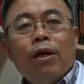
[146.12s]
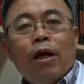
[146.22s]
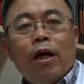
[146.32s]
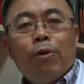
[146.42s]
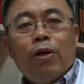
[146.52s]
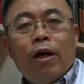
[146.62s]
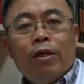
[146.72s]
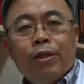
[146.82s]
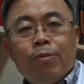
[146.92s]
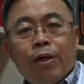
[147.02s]

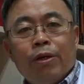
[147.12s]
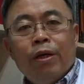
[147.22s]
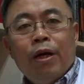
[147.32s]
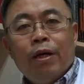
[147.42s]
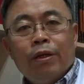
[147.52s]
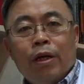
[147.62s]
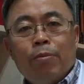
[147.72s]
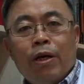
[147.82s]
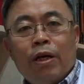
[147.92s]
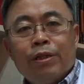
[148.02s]
Hypercalcemia and
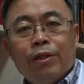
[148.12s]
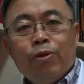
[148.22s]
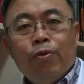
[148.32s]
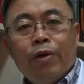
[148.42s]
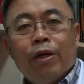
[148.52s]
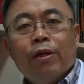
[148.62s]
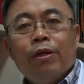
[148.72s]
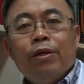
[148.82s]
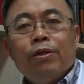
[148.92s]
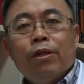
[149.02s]
hypercalciuria,
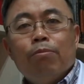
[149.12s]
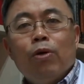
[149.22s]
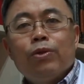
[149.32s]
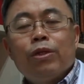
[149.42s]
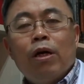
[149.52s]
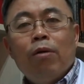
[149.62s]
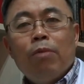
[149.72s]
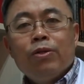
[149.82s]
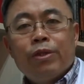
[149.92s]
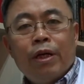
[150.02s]
the most
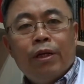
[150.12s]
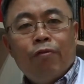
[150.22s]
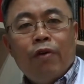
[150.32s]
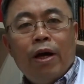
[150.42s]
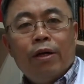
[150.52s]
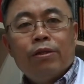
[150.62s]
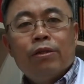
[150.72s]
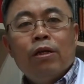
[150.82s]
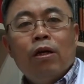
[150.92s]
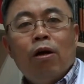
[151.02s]
common side effects
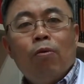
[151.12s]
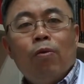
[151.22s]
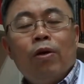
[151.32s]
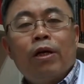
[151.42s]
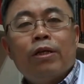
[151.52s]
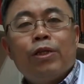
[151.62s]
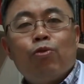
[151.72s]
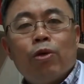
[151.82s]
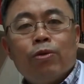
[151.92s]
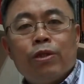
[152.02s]
of
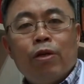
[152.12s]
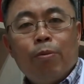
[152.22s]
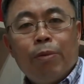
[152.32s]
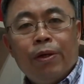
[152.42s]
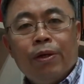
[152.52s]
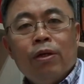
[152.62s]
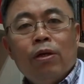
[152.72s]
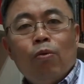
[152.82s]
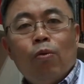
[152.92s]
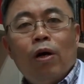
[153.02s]
calcitriol therapy,
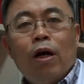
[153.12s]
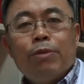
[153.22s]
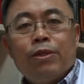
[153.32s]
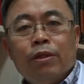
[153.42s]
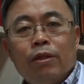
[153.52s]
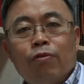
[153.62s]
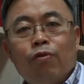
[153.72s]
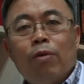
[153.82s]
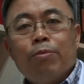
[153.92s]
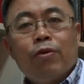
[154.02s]
were absent
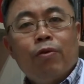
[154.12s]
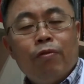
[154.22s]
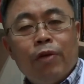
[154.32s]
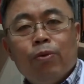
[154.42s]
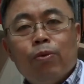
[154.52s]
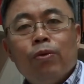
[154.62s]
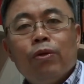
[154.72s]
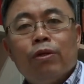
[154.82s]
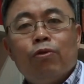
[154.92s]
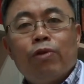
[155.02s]
from the reviewed
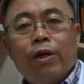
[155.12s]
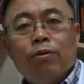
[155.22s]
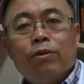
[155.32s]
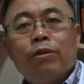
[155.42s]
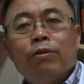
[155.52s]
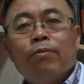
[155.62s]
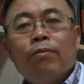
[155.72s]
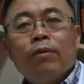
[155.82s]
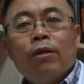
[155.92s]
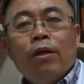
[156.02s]
trials,
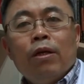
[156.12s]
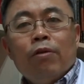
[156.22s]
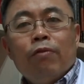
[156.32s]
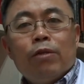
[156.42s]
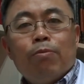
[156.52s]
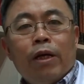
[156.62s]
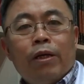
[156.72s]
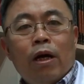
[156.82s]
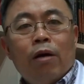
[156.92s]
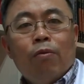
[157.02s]
which might
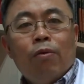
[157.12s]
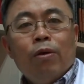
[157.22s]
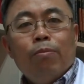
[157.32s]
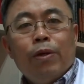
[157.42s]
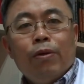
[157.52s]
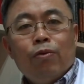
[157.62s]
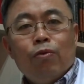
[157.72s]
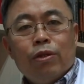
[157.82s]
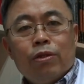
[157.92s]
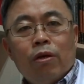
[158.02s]
have been
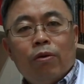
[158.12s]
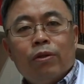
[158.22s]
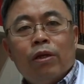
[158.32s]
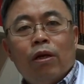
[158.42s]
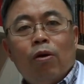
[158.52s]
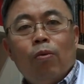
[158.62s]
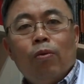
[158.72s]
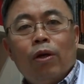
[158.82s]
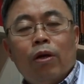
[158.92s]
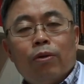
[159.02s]
result of low